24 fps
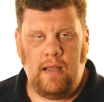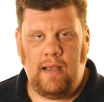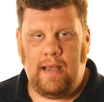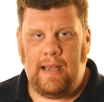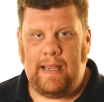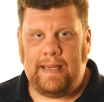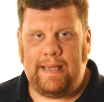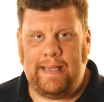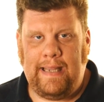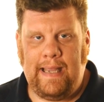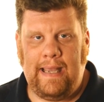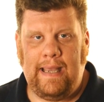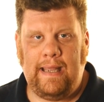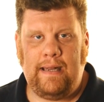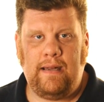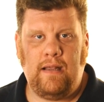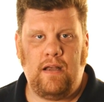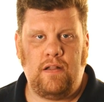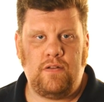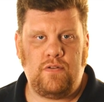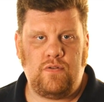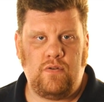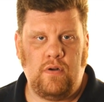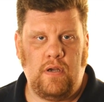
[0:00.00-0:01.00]
I
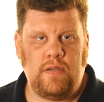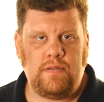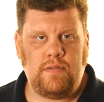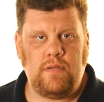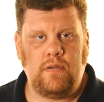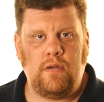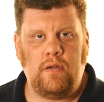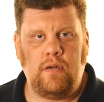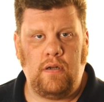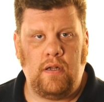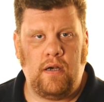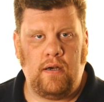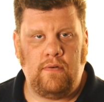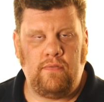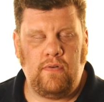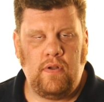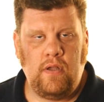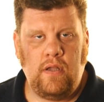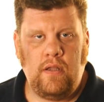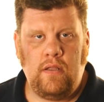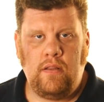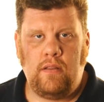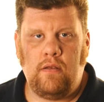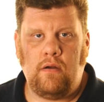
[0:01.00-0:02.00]
cannot stress it enough.
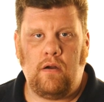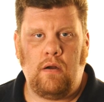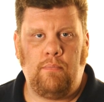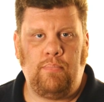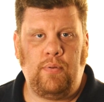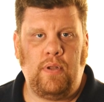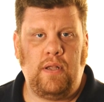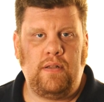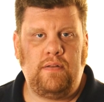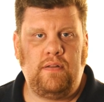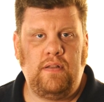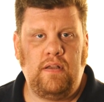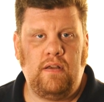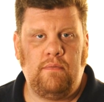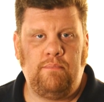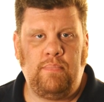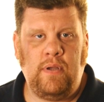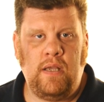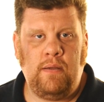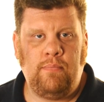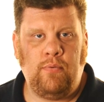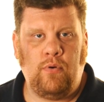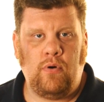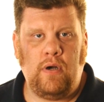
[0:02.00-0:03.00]
There are plenty of
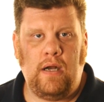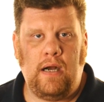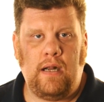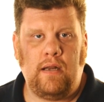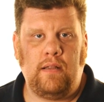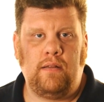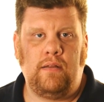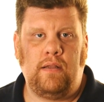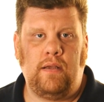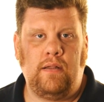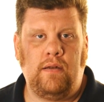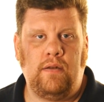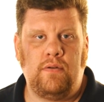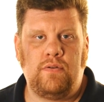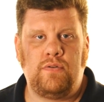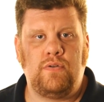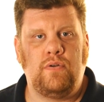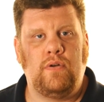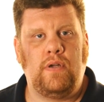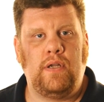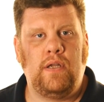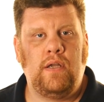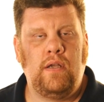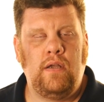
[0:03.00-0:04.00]
people out in the
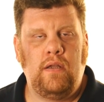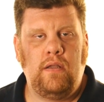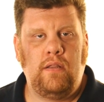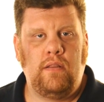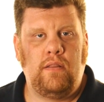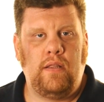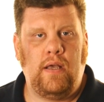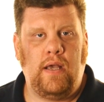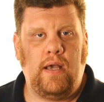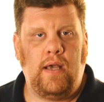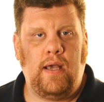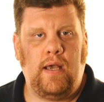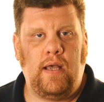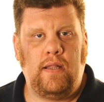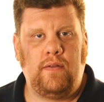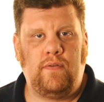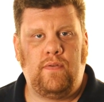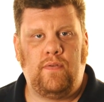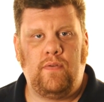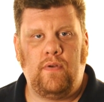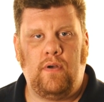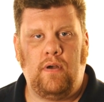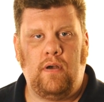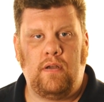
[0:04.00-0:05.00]
industry
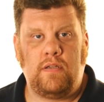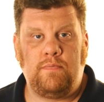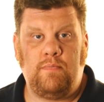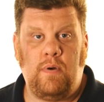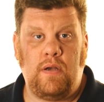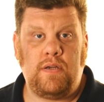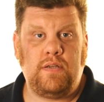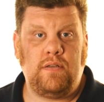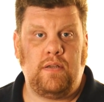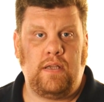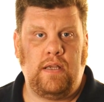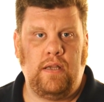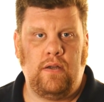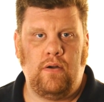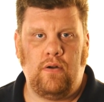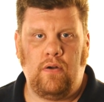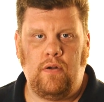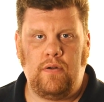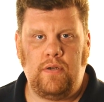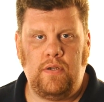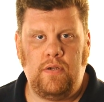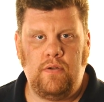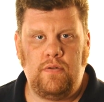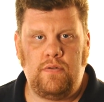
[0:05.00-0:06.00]
that, uh, especially here
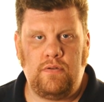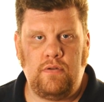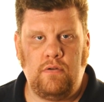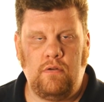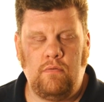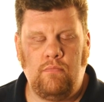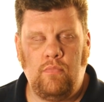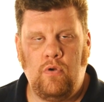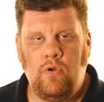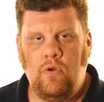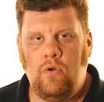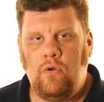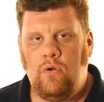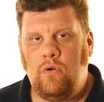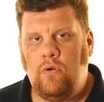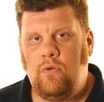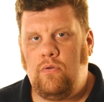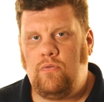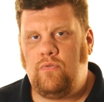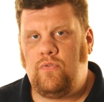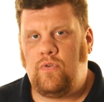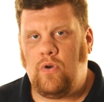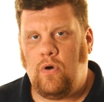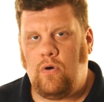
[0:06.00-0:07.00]
on YouTube,
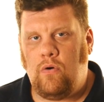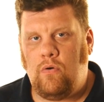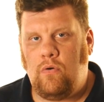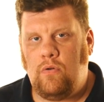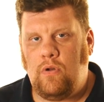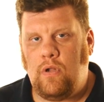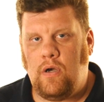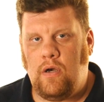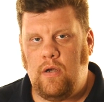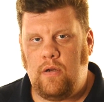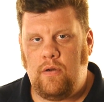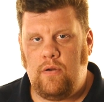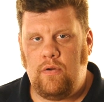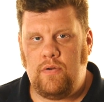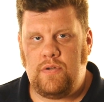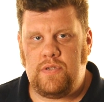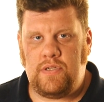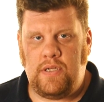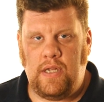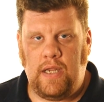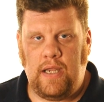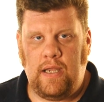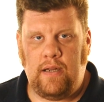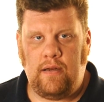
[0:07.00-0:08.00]
who don't
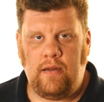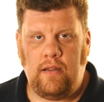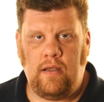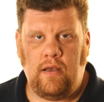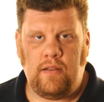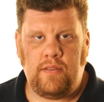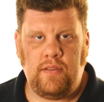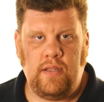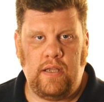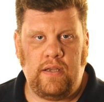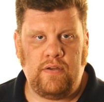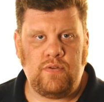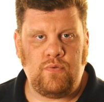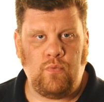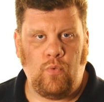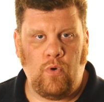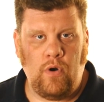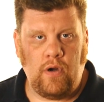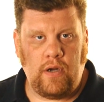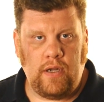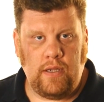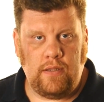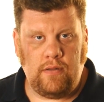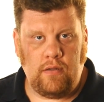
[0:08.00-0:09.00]
understand how things
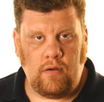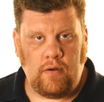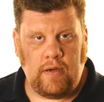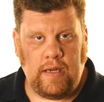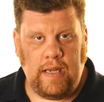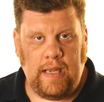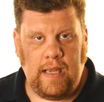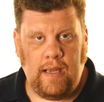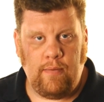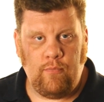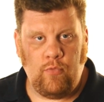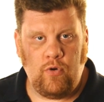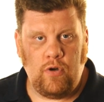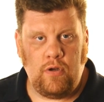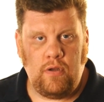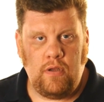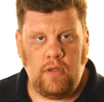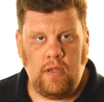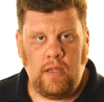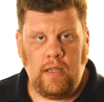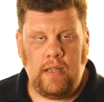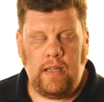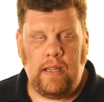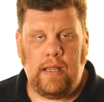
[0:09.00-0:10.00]
work in their camera
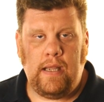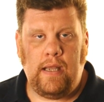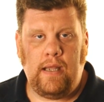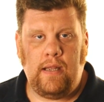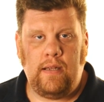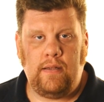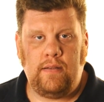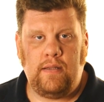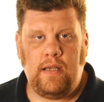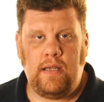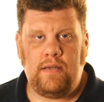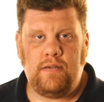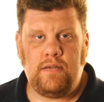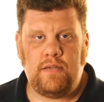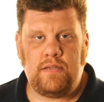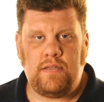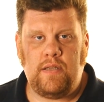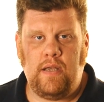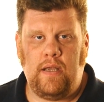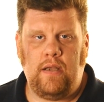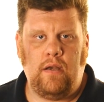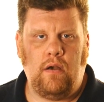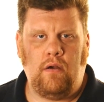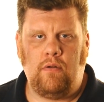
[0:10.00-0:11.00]
and they just
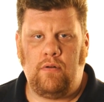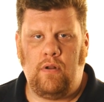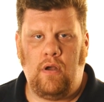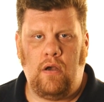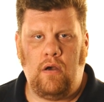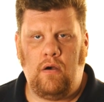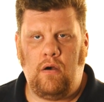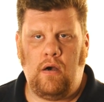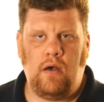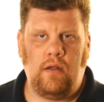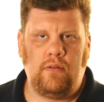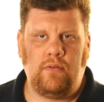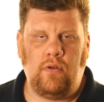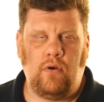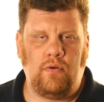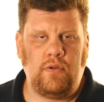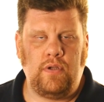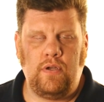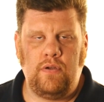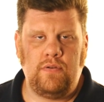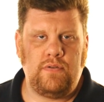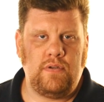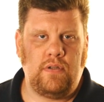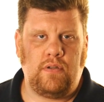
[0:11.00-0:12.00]
say, oh no, uh, don't
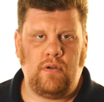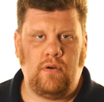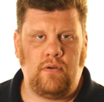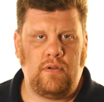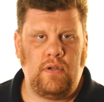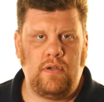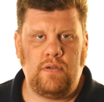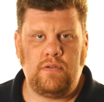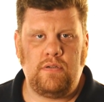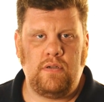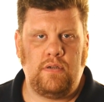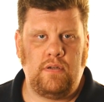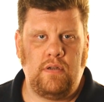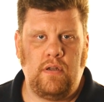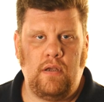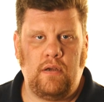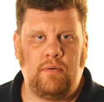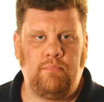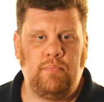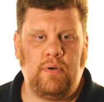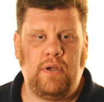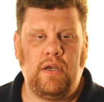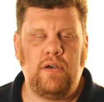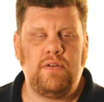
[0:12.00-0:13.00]
use it, don't use
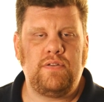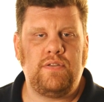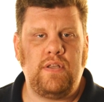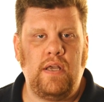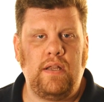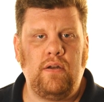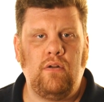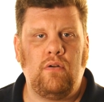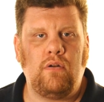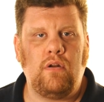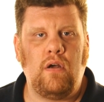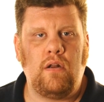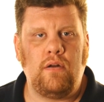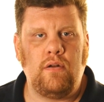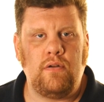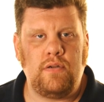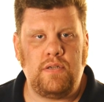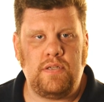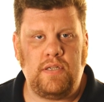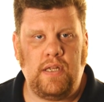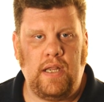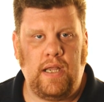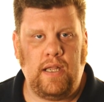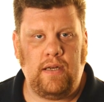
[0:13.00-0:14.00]
it, because they don't
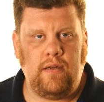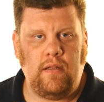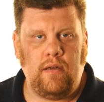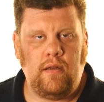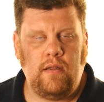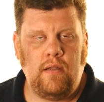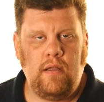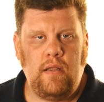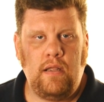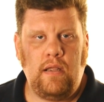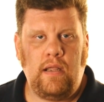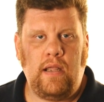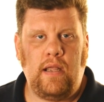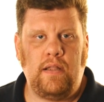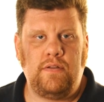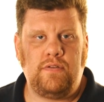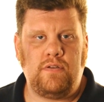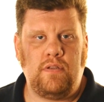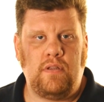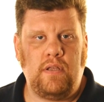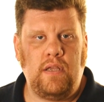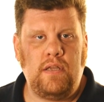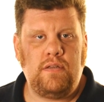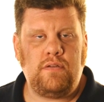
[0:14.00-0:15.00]
understand it. And
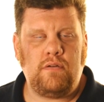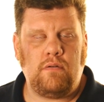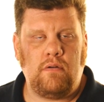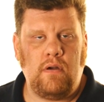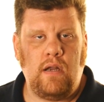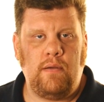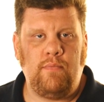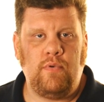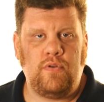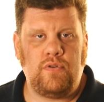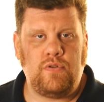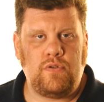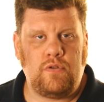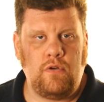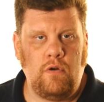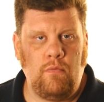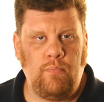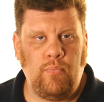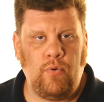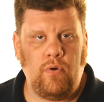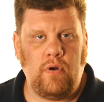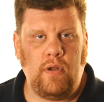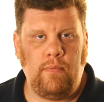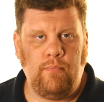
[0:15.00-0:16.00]
so the histogram is
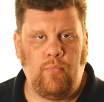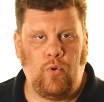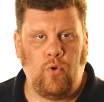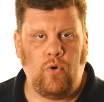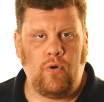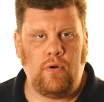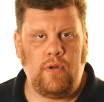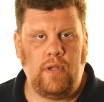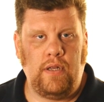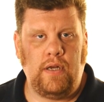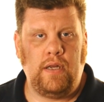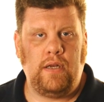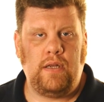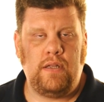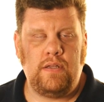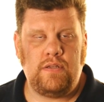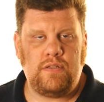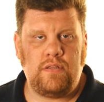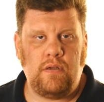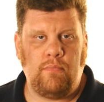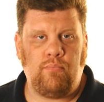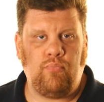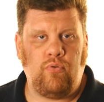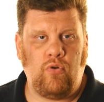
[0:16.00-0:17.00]
super important and it
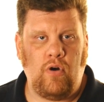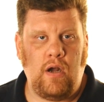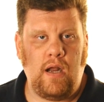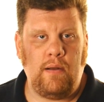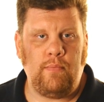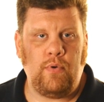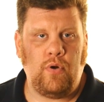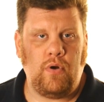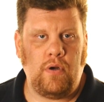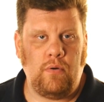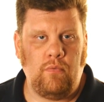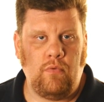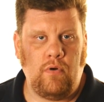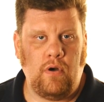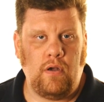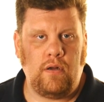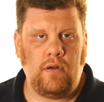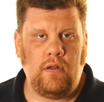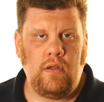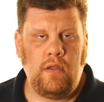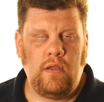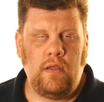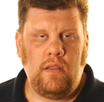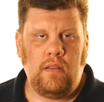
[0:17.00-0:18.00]
is the primary
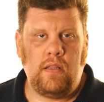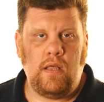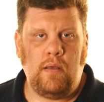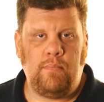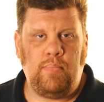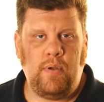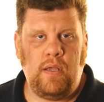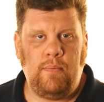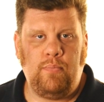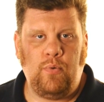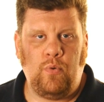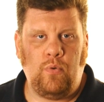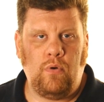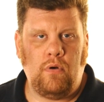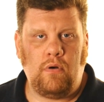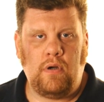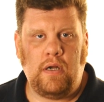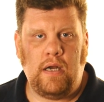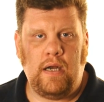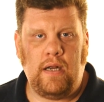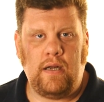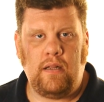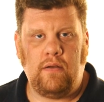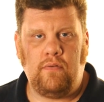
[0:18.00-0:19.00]
one that people will
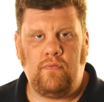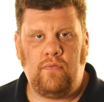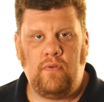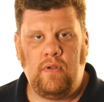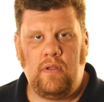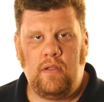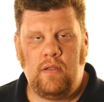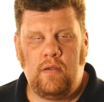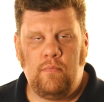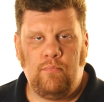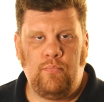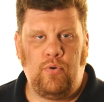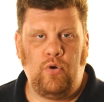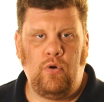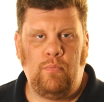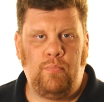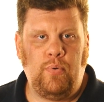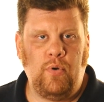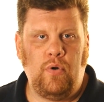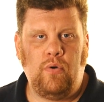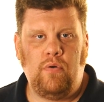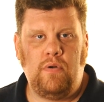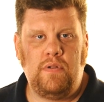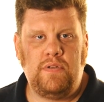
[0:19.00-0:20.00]
kind of poo
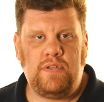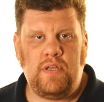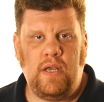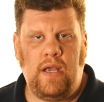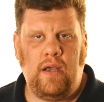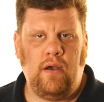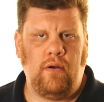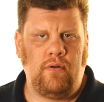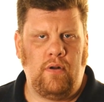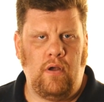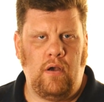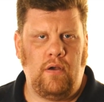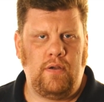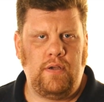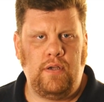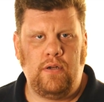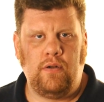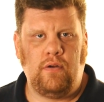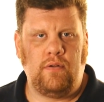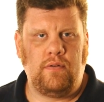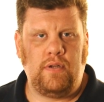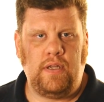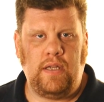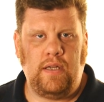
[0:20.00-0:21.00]
poo and say, oh no, you
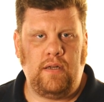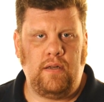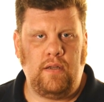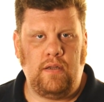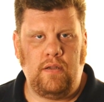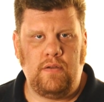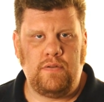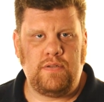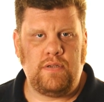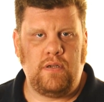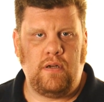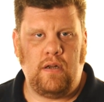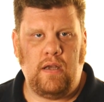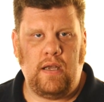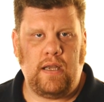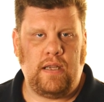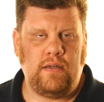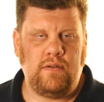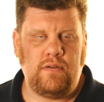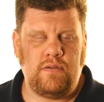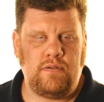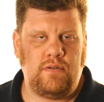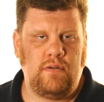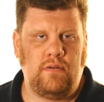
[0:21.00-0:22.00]
don't need to use it, I
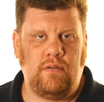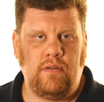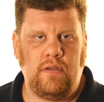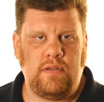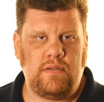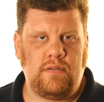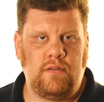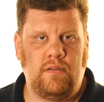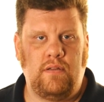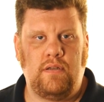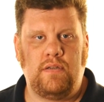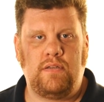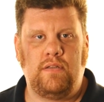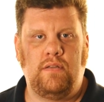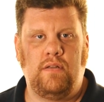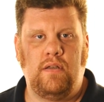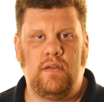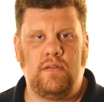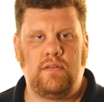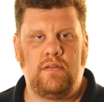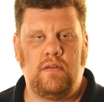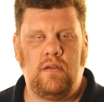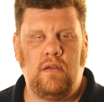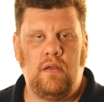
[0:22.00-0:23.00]
can just do this and this and
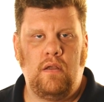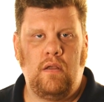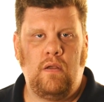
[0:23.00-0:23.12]
this.